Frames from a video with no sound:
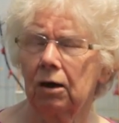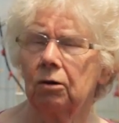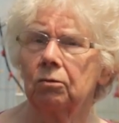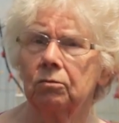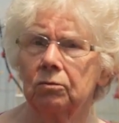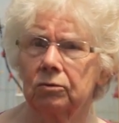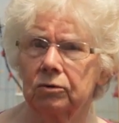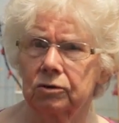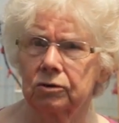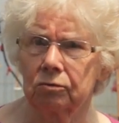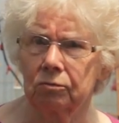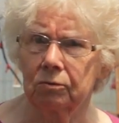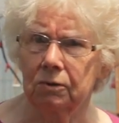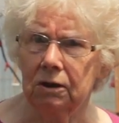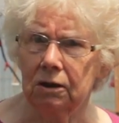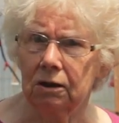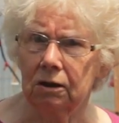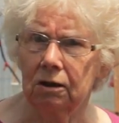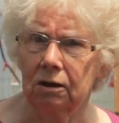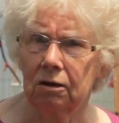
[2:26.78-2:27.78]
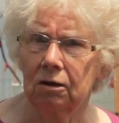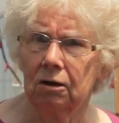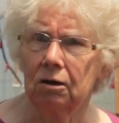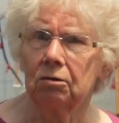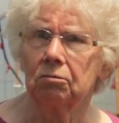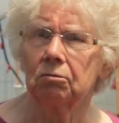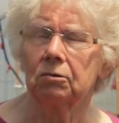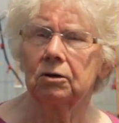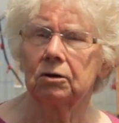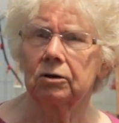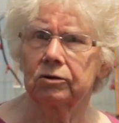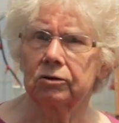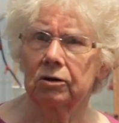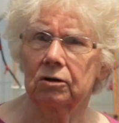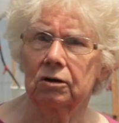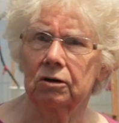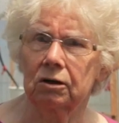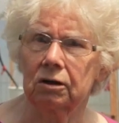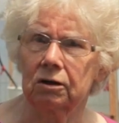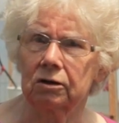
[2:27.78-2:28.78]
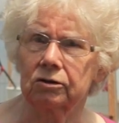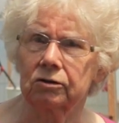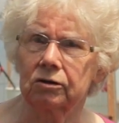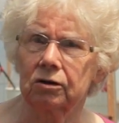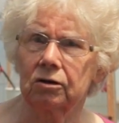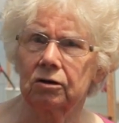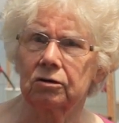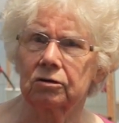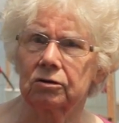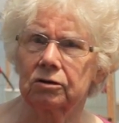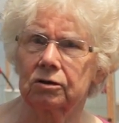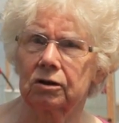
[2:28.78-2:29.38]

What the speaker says: once a week. When it started to get scarce,